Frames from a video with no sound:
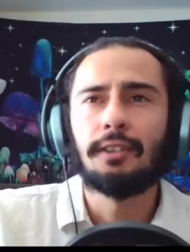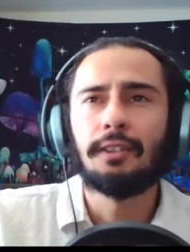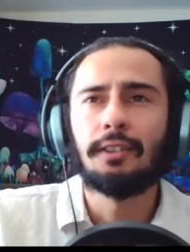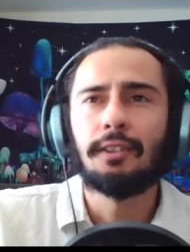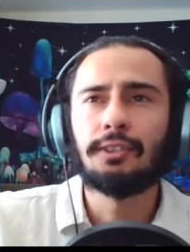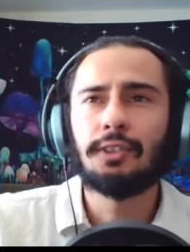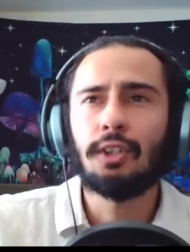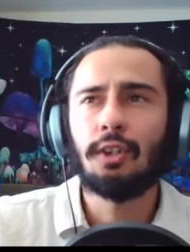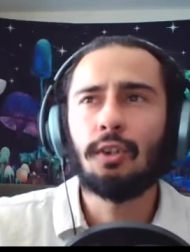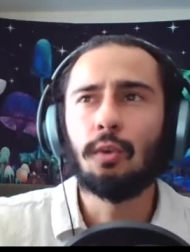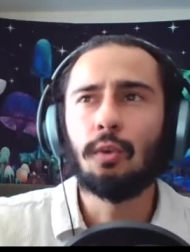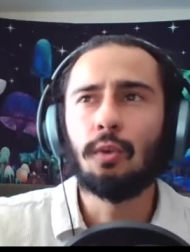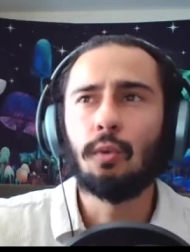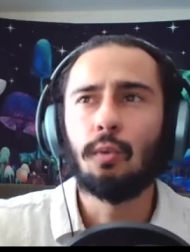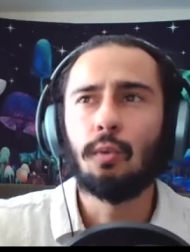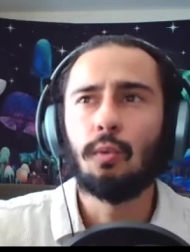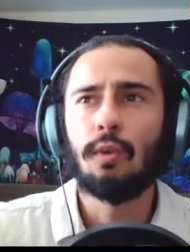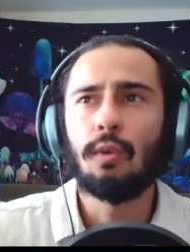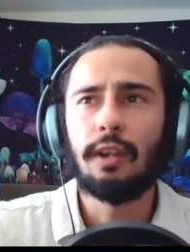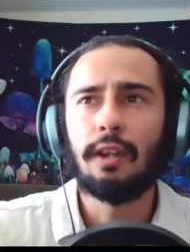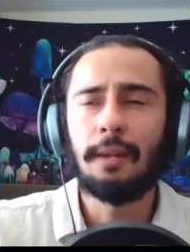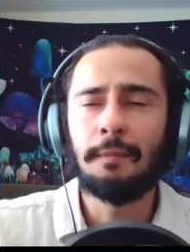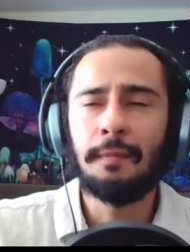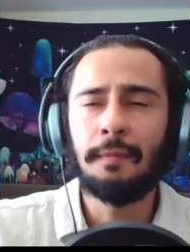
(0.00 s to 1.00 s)
So
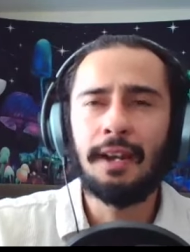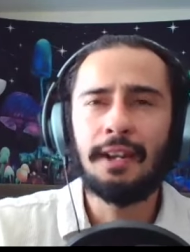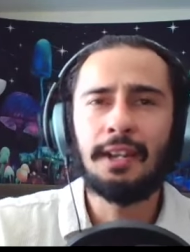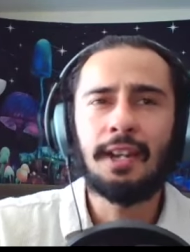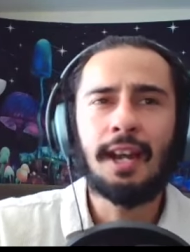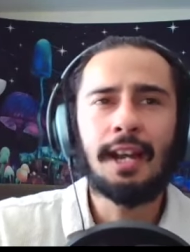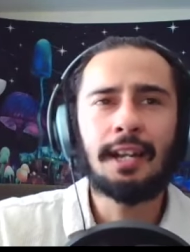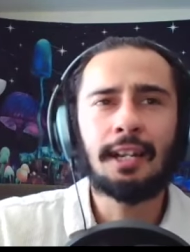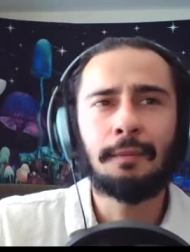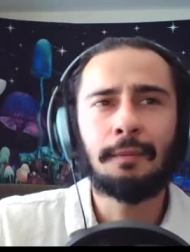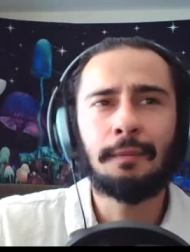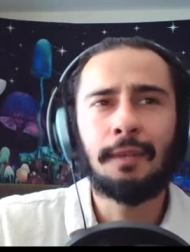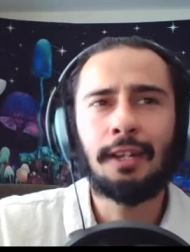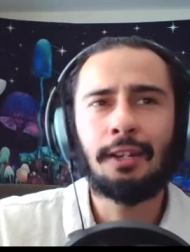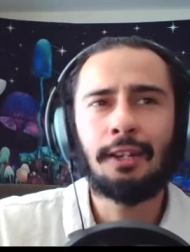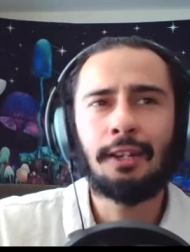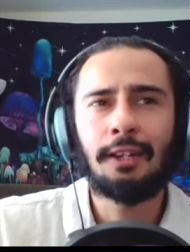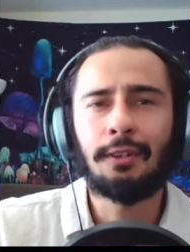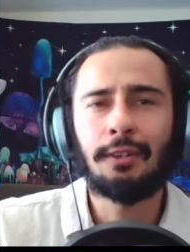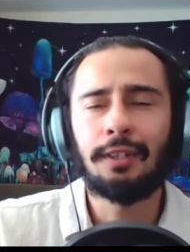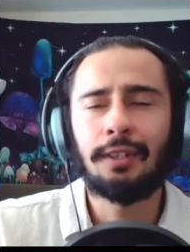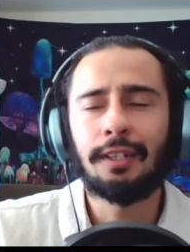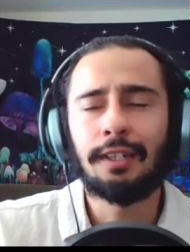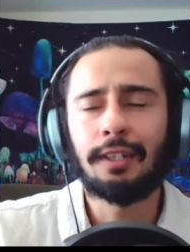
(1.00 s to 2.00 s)
in my
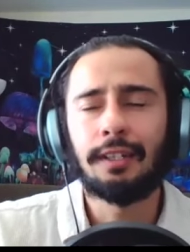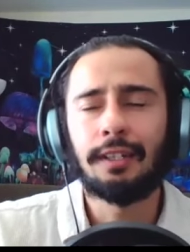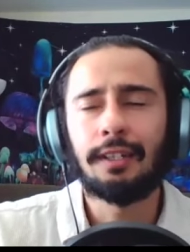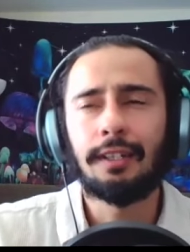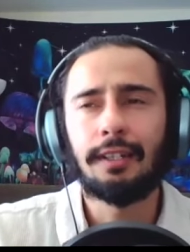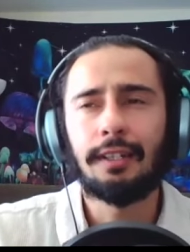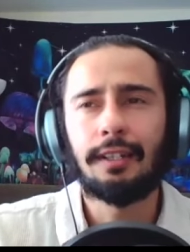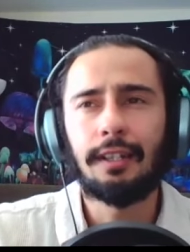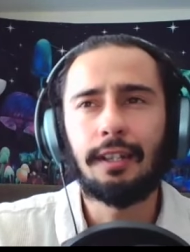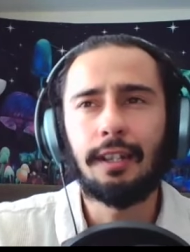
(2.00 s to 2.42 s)
documentary,